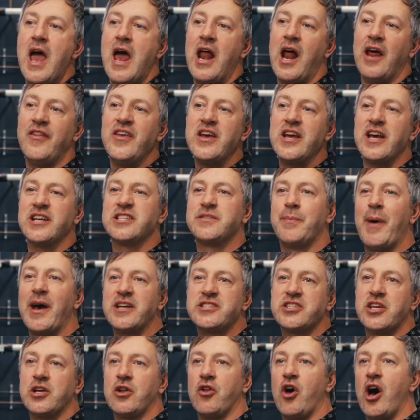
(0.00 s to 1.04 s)
And I think as
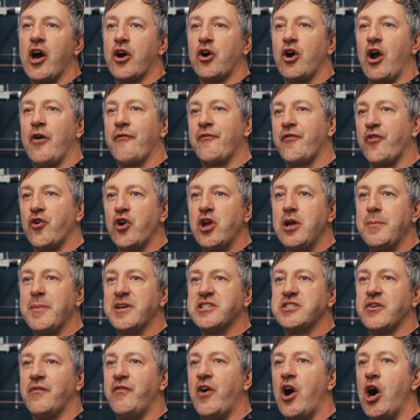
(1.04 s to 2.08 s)
Mexican lager at pFriem
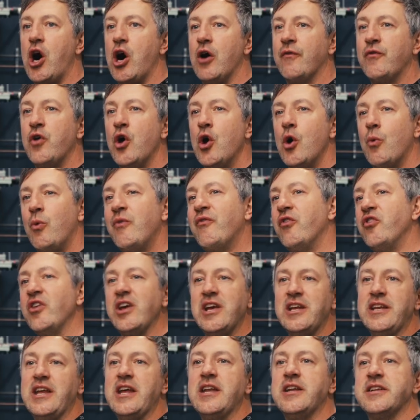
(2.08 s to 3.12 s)
has evolved, we
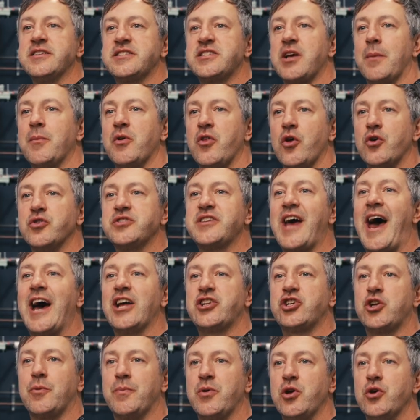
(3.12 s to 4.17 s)
leaned into some of those
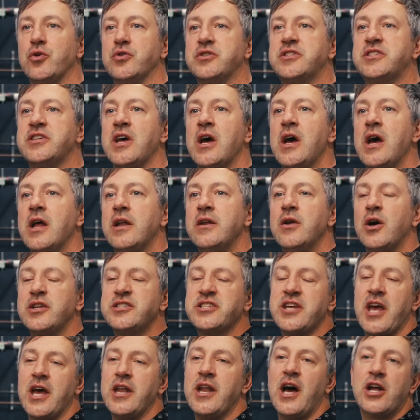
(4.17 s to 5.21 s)
attributes. Once
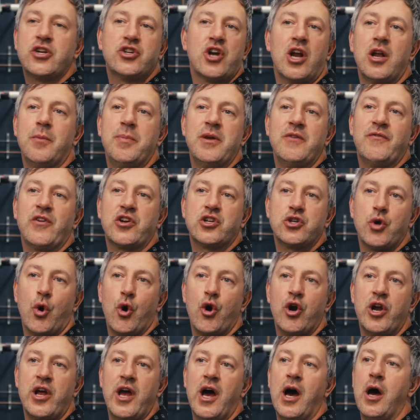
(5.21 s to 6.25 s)
again, not trying to be
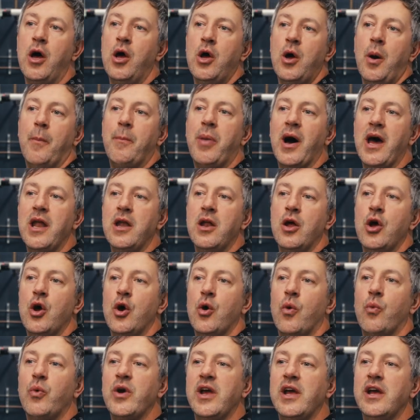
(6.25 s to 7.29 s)
Victoria, but
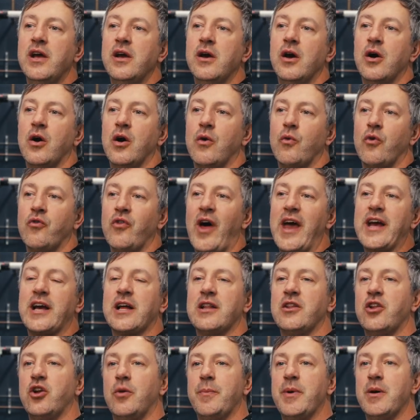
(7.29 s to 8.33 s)
we like a
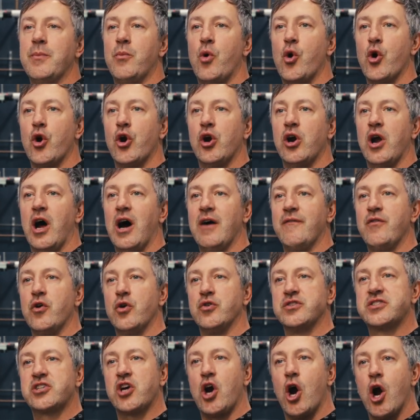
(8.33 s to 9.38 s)
little bit more of
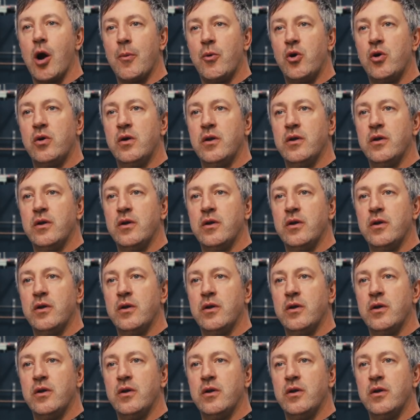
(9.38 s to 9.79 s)
those caramel